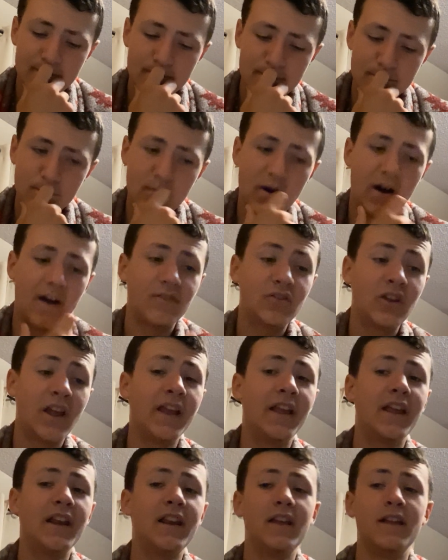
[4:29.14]
But I've
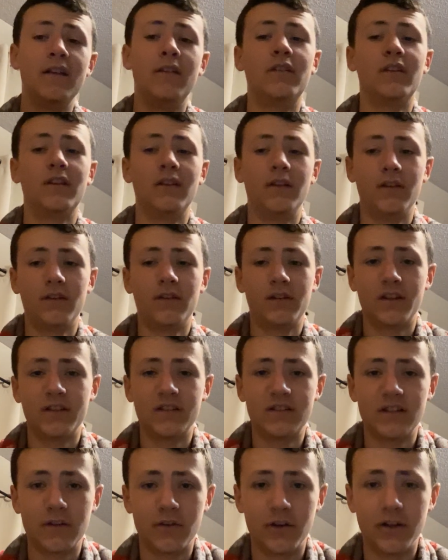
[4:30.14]
taken it into
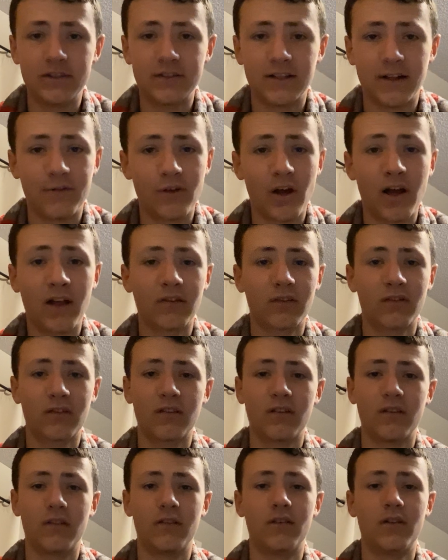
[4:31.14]
consideration. I've
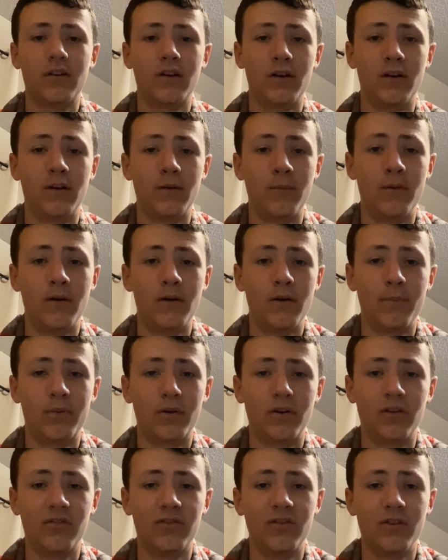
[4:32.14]
asked a
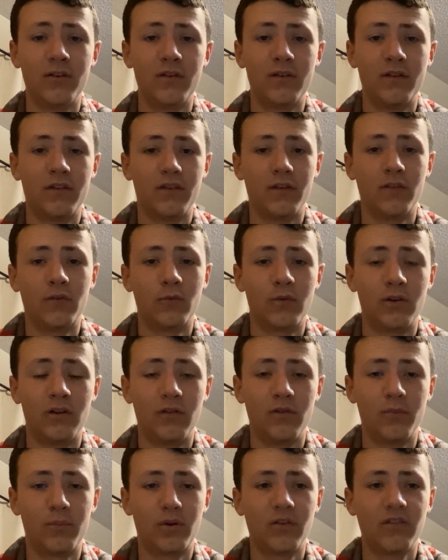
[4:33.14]
person as well,
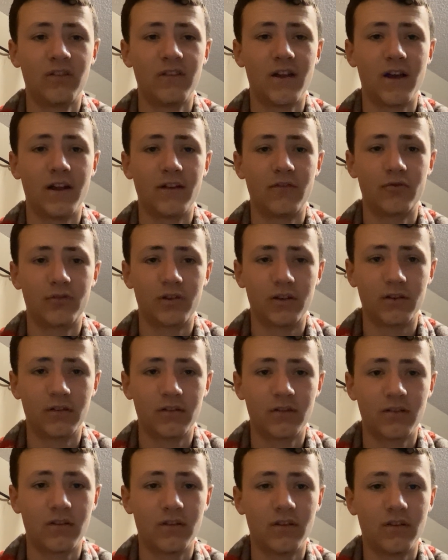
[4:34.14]
a person that I
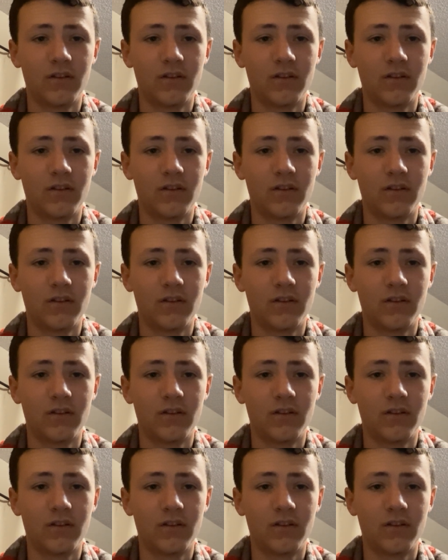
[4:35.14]
trust